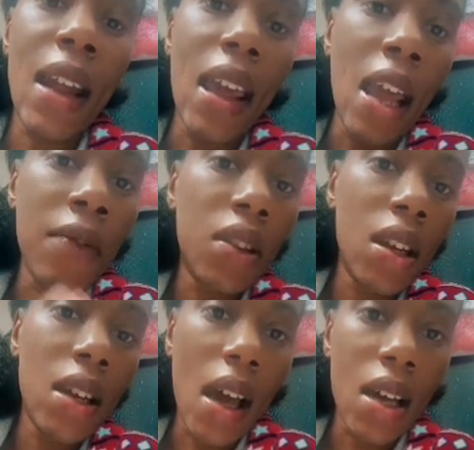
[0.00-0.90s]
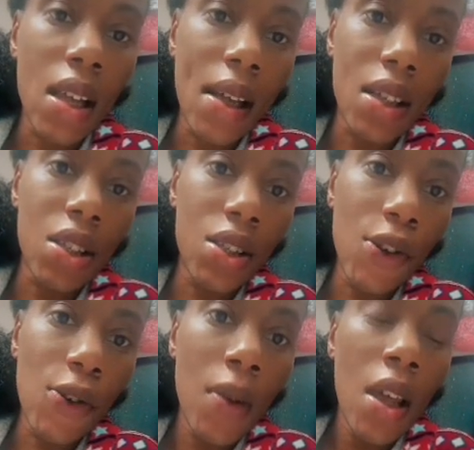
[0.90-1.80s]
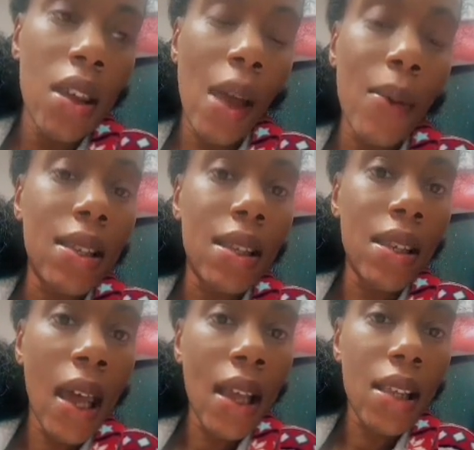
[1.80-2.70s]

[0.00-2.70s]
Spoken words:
Everything that I collected. So, y'all want to see that?